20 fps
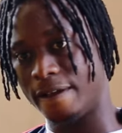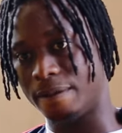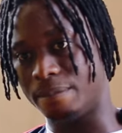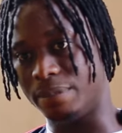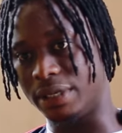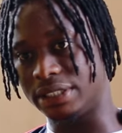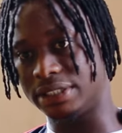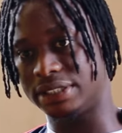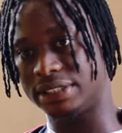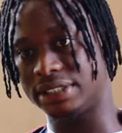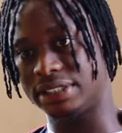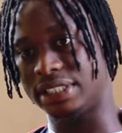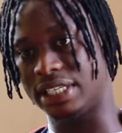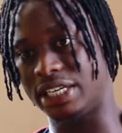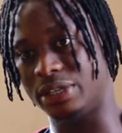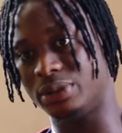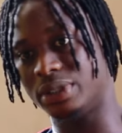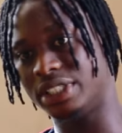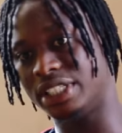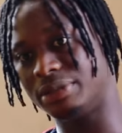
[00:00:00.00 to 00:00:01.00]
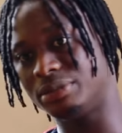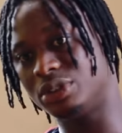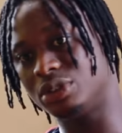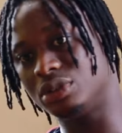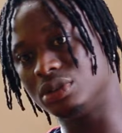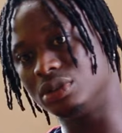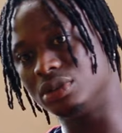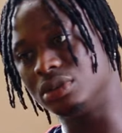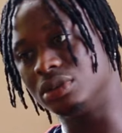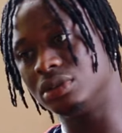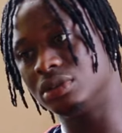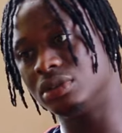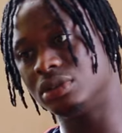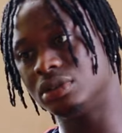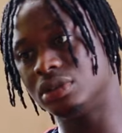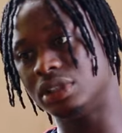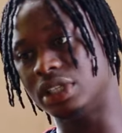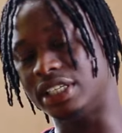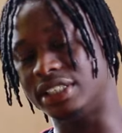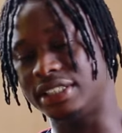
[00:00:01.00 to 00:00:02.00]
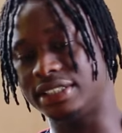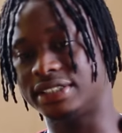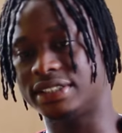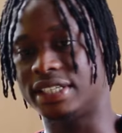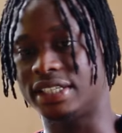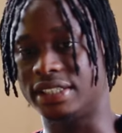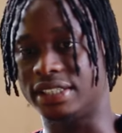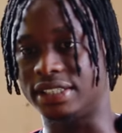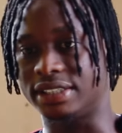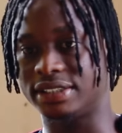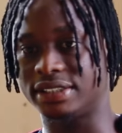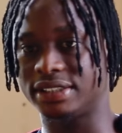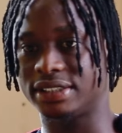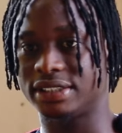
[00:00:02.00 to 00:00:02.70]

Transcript: But I want them to understand that